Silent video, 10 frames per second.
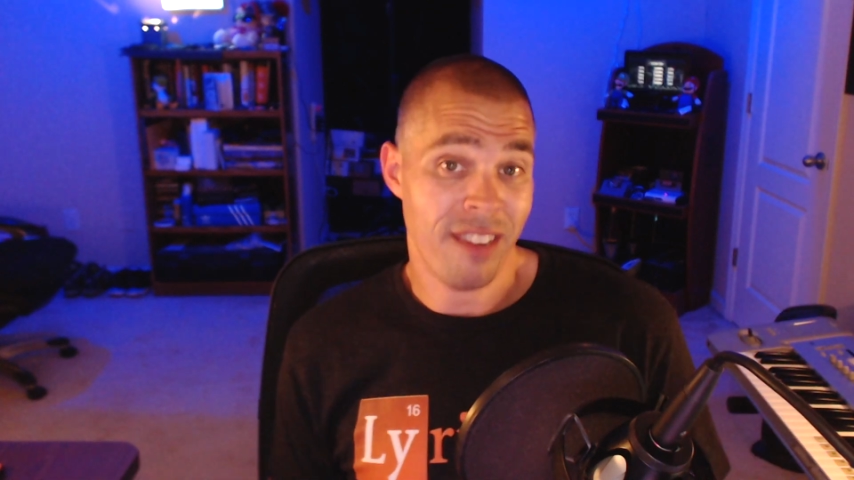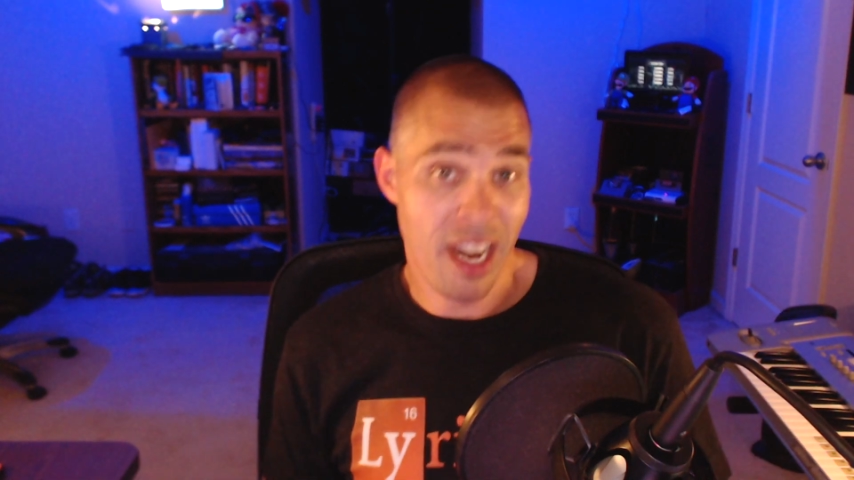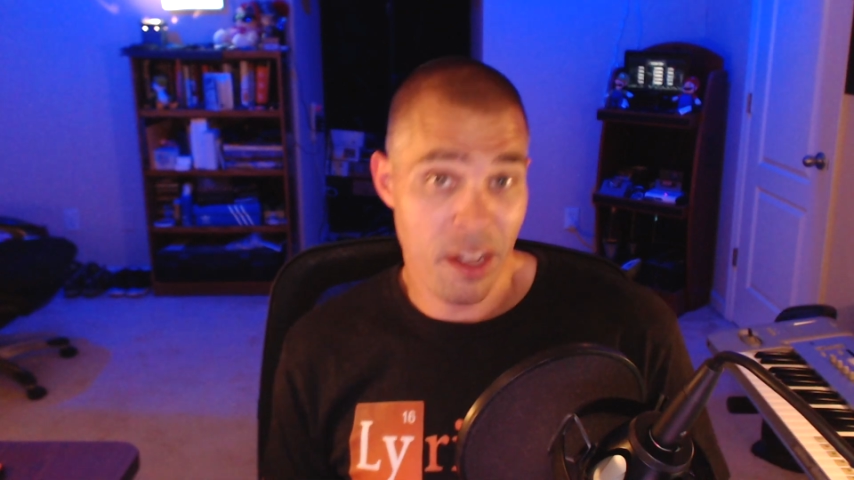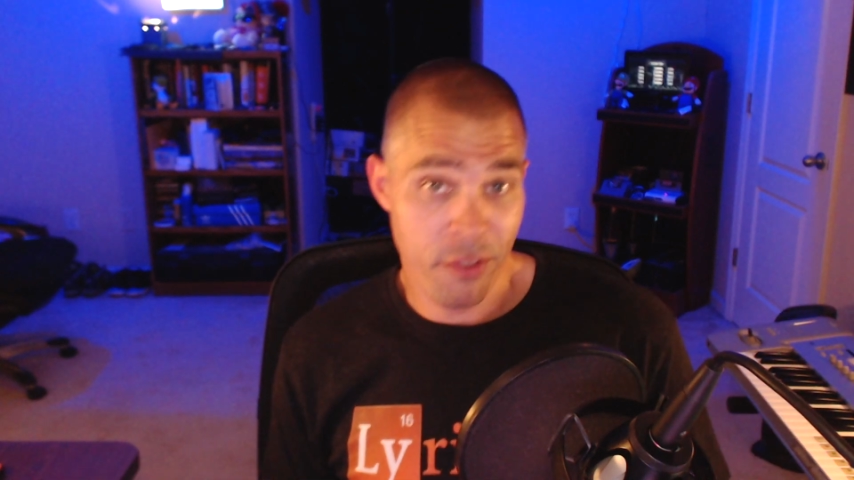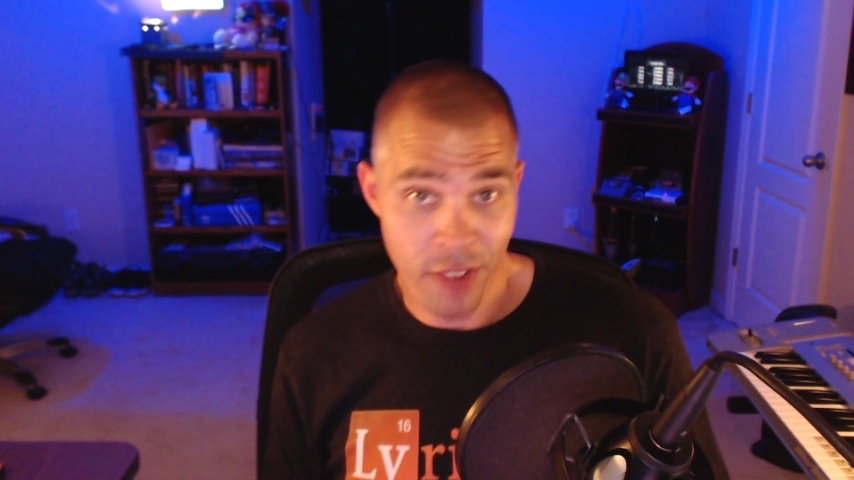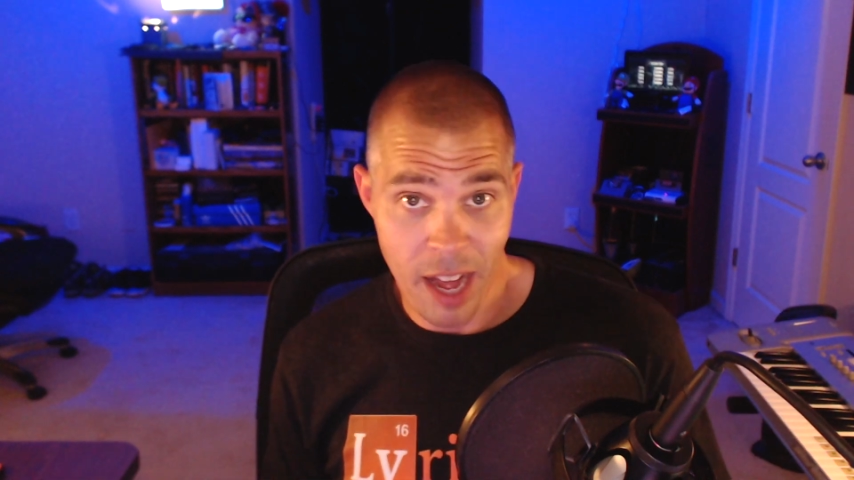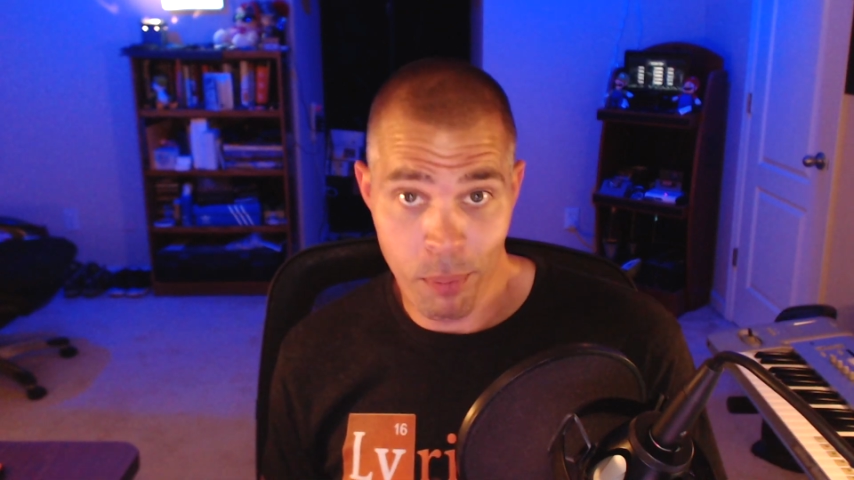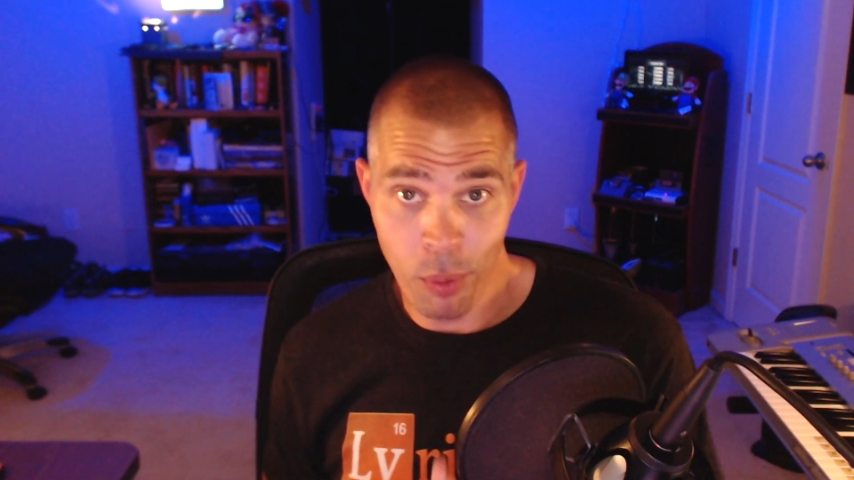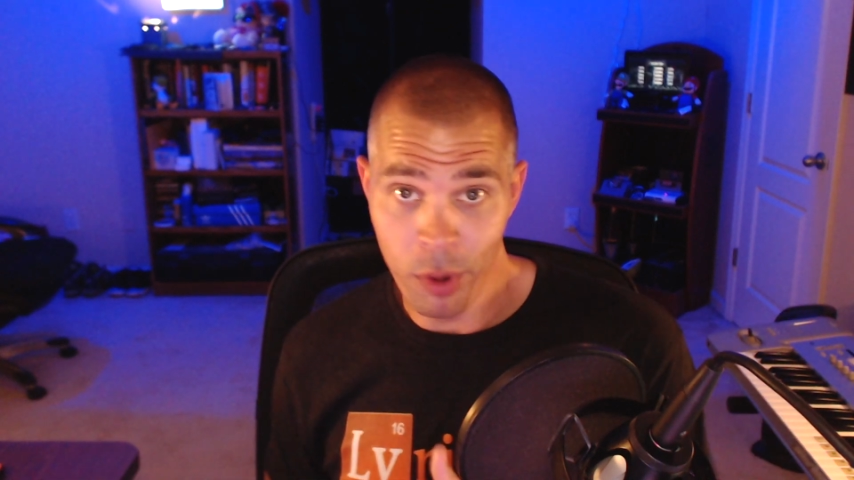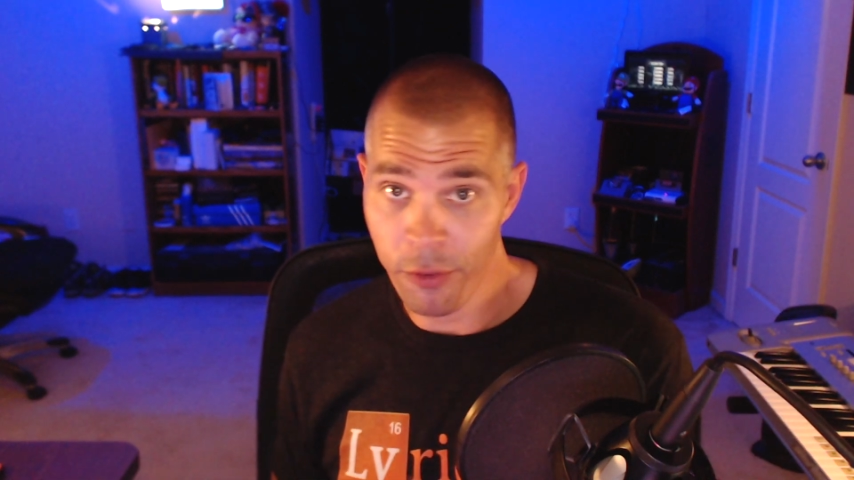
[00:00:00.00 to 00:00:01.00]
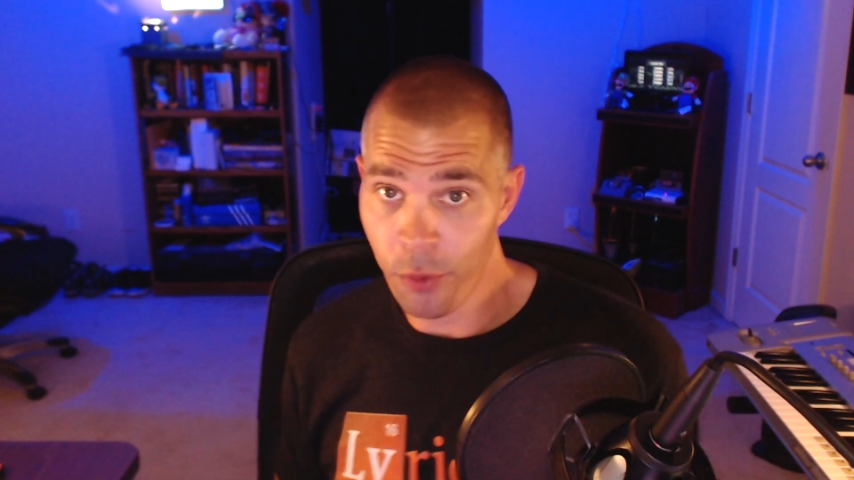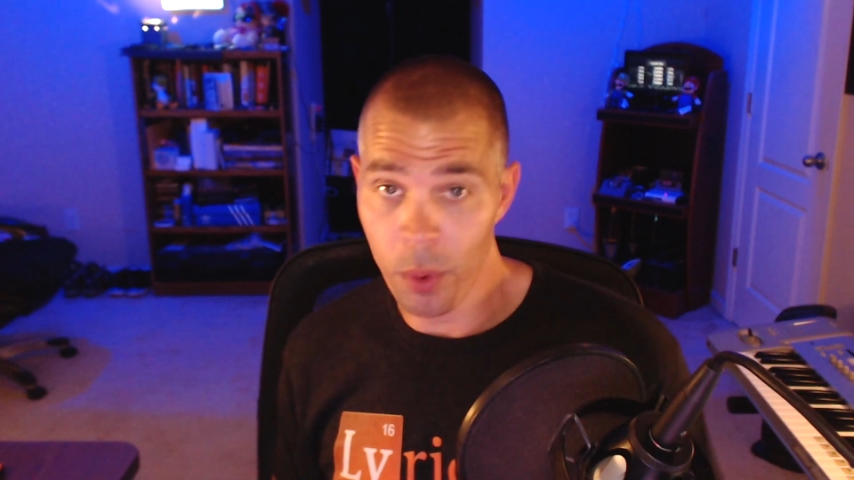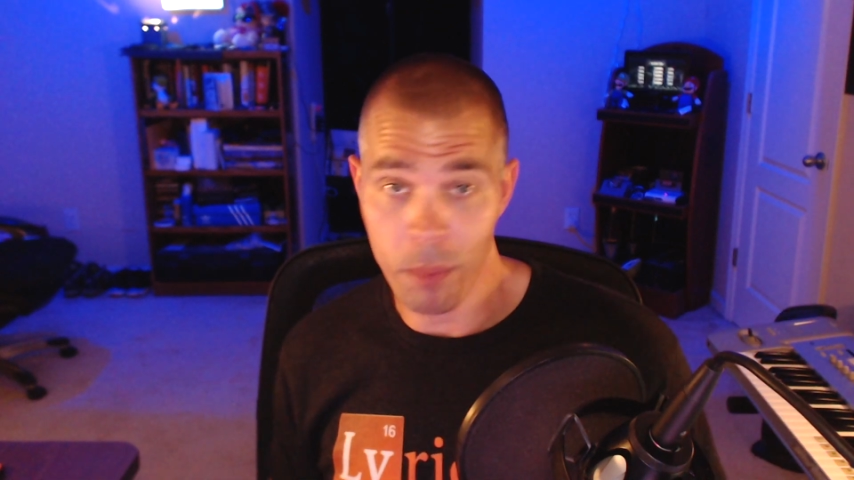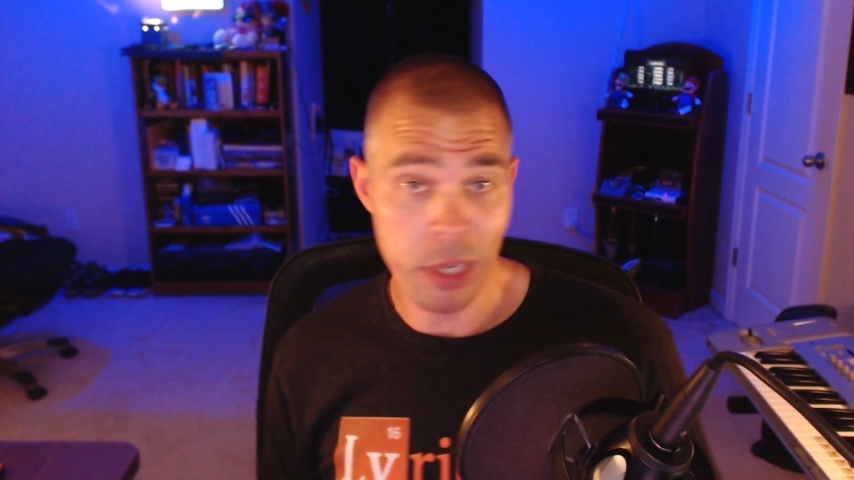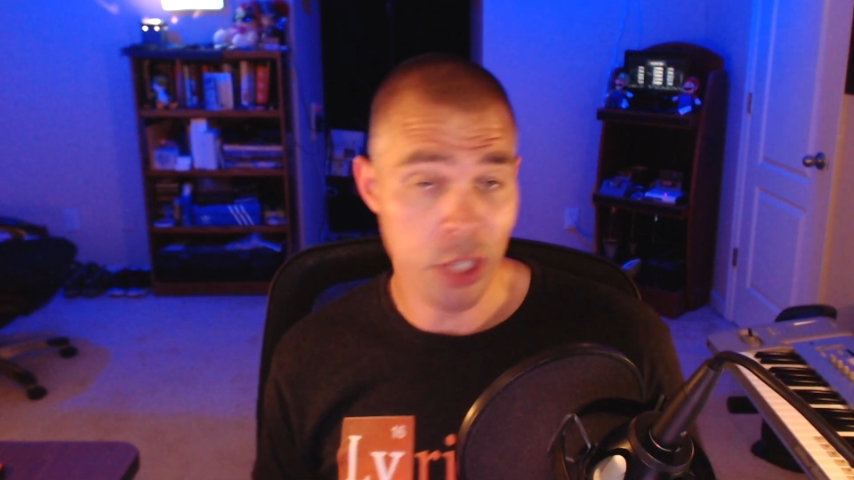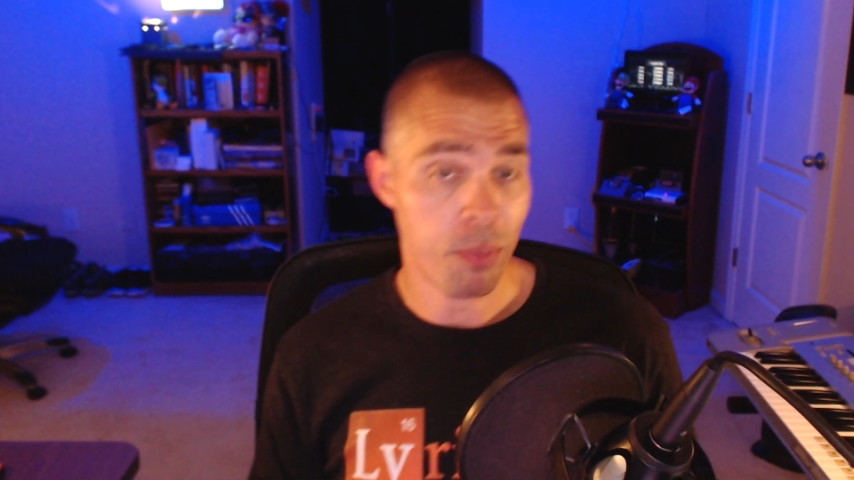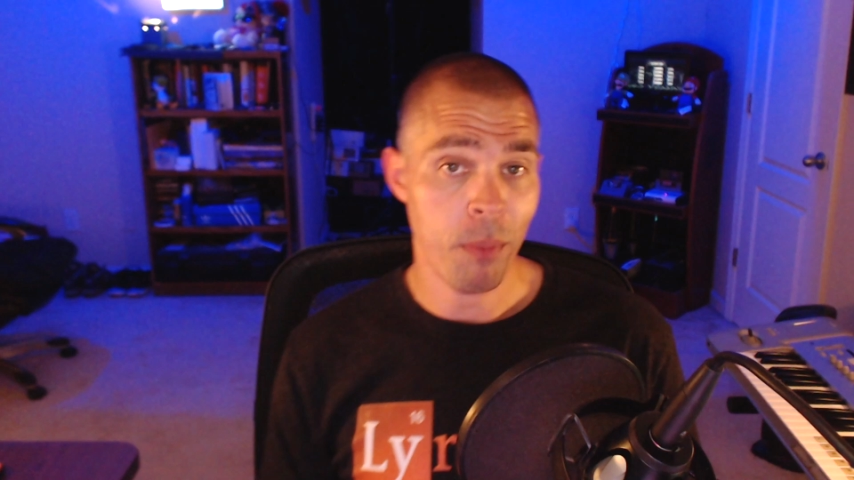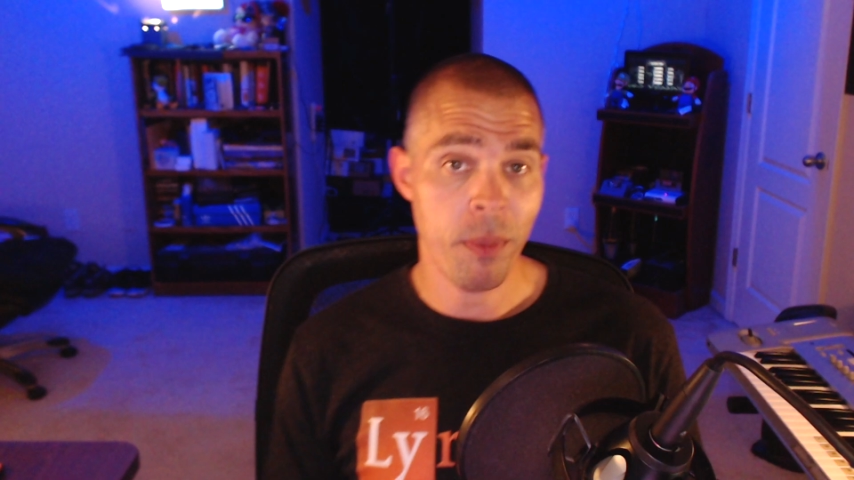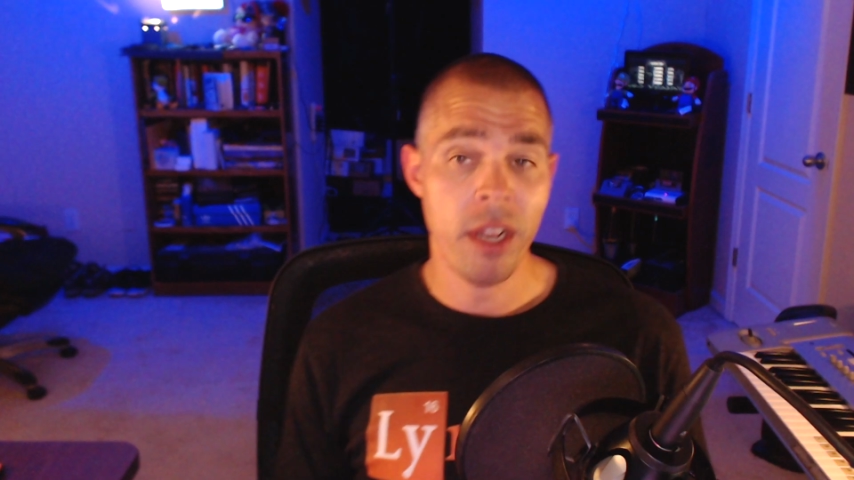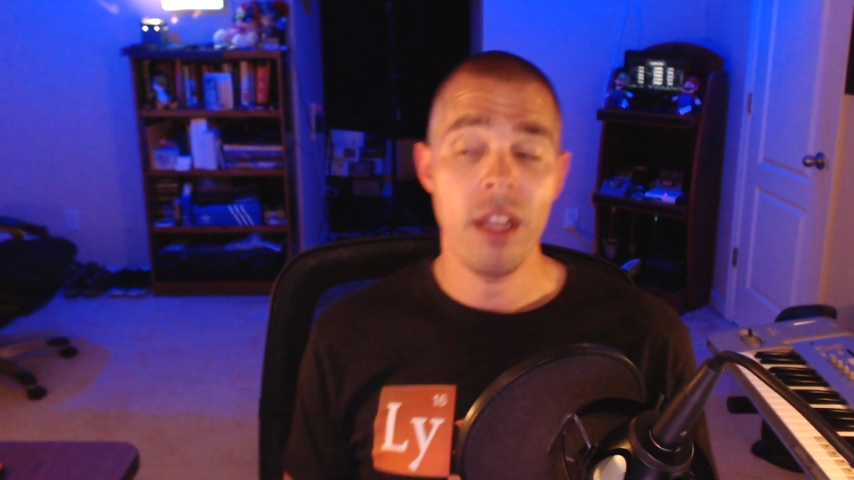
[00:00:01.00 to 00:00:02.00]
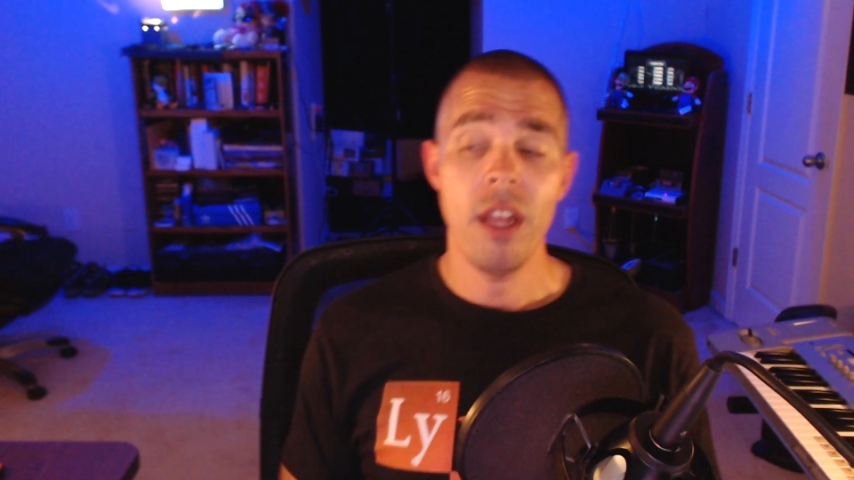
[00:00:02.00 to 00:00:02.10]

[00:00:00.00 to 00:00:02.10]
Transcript: 95.4 beats per minute,